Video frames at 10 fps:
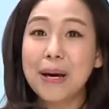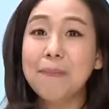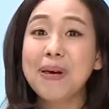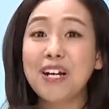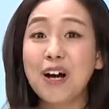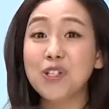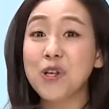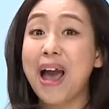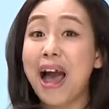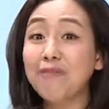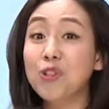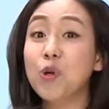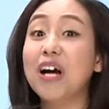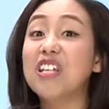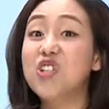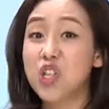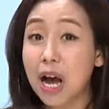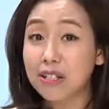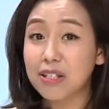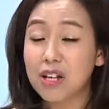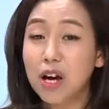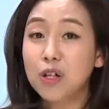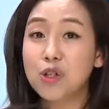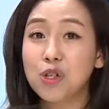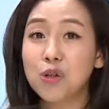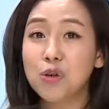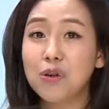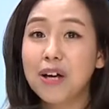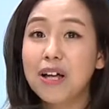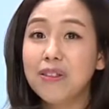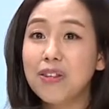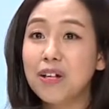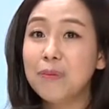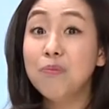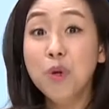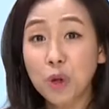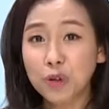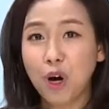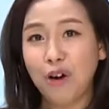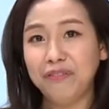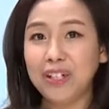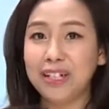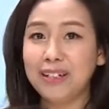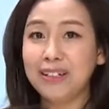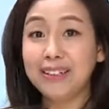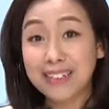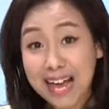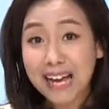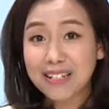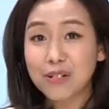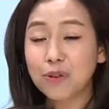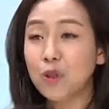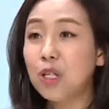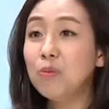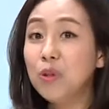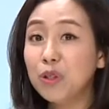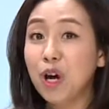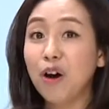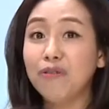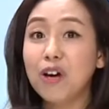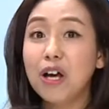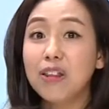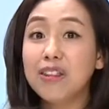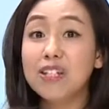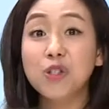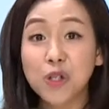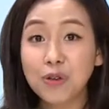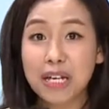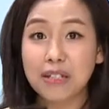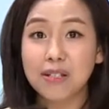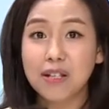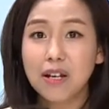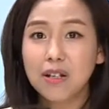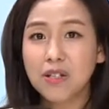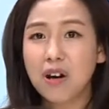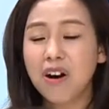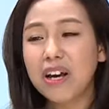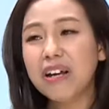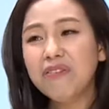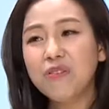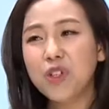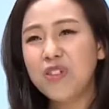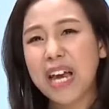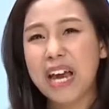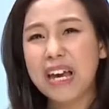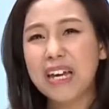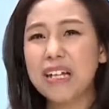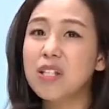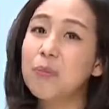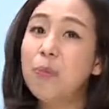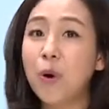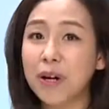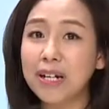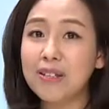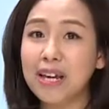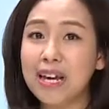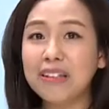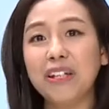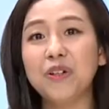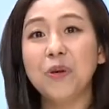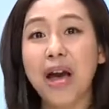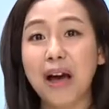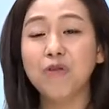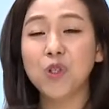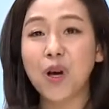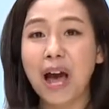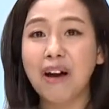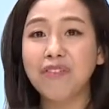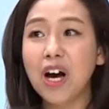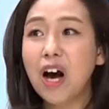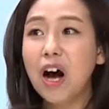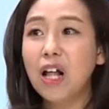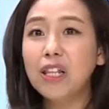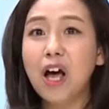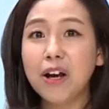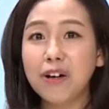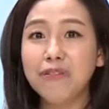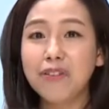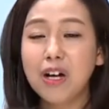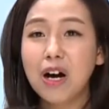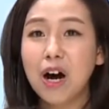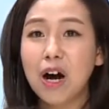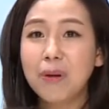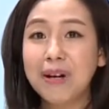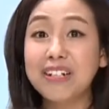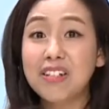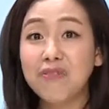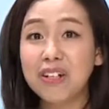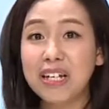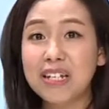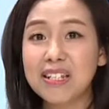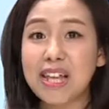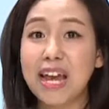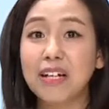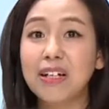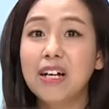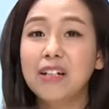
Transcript: because you have to adjust to the mood of the class, to the mood of the students. So if today is a boring day, then you have to have a lot of activities like